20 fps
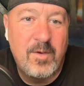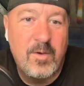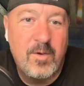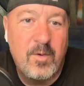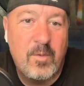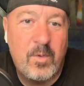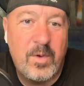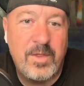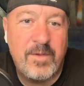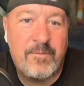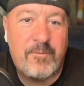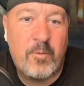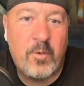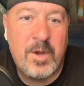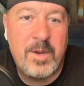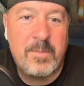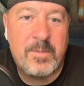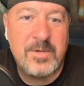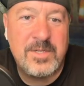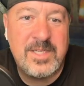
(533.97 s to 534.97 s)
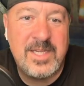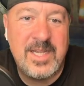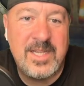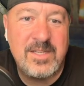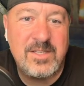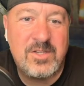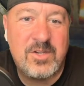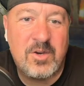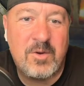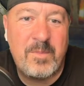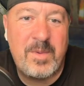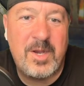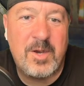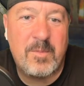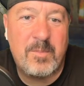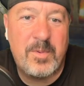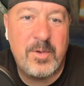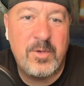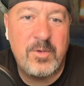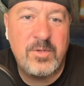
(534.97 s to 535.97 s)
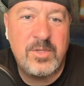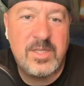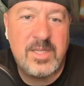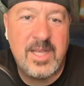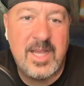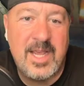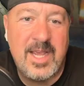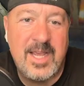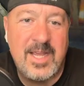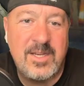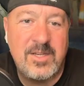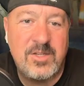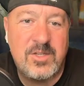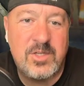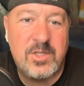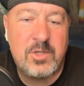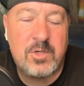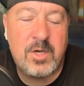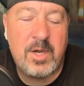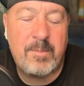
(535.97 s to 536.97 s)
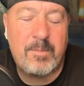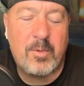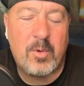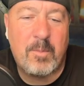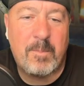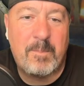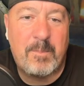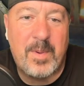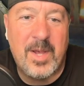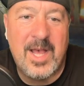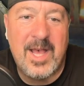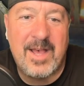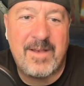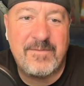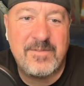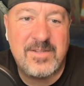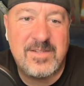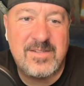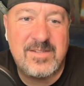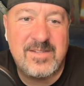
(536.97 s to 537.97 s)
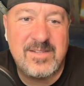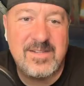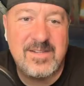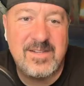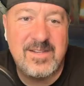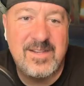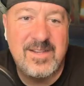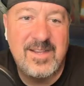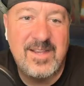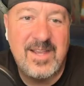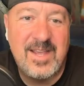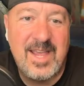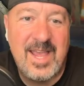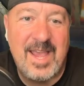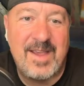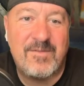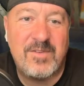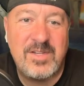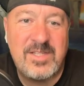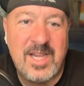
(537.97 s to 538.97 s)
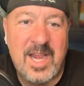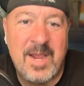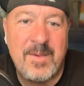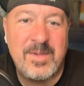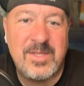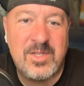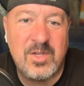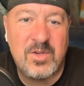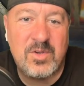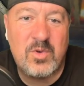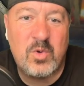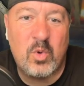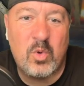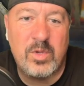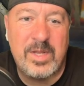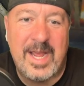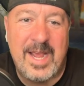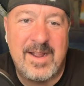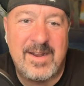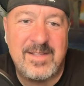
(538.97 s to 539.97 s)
with a 40% turn meter boost and triple buffs every time it's on cooldown